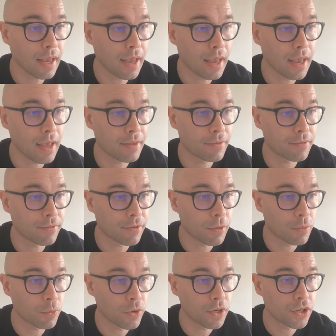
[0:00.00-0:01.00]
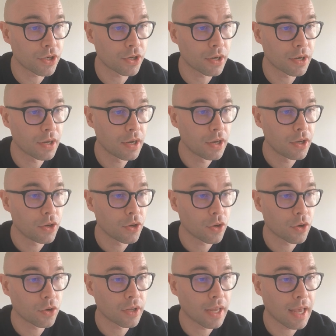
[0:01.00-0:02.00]
and from which you're
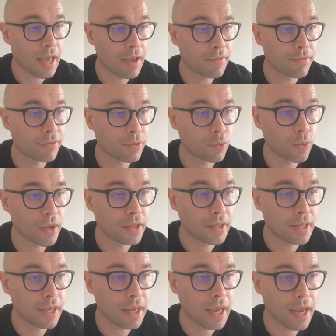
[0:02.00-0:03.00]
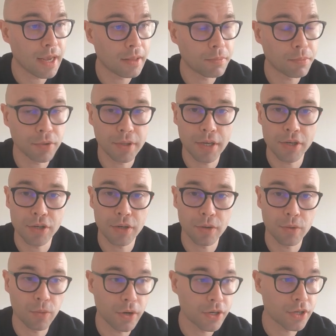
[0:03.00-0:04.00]
going to have 28 potential
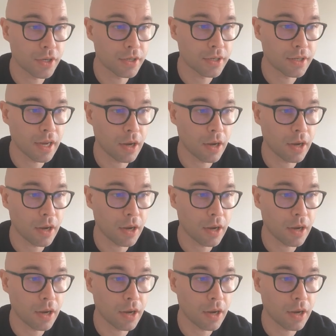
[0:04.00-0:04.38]
questions